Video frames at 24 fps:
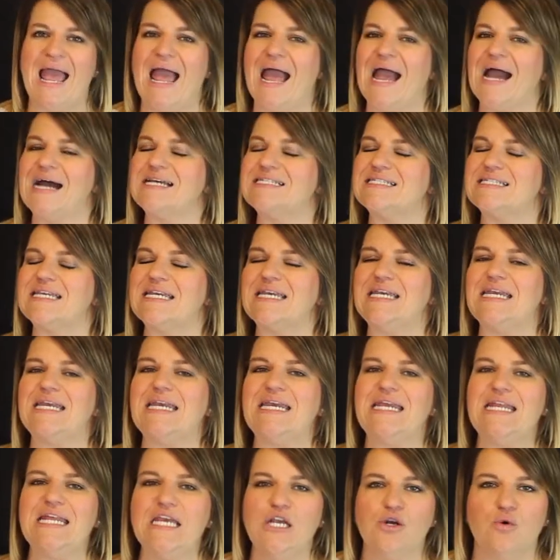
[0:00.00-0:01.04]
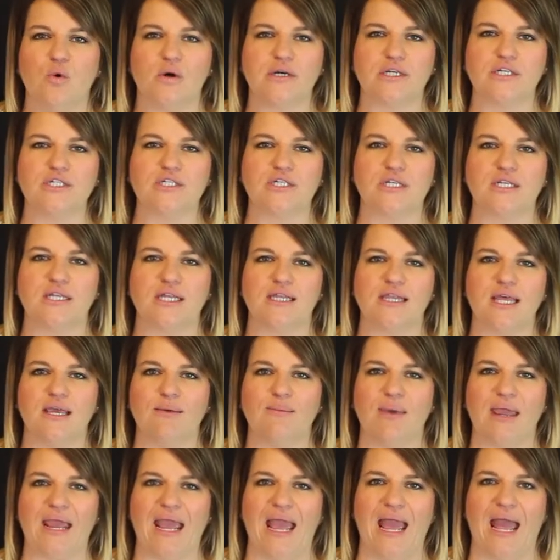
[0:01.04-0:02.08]
ask any question that they
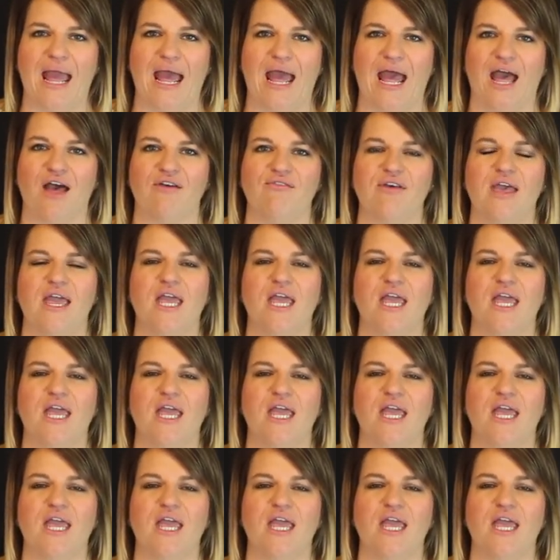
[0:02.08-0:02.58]
may have,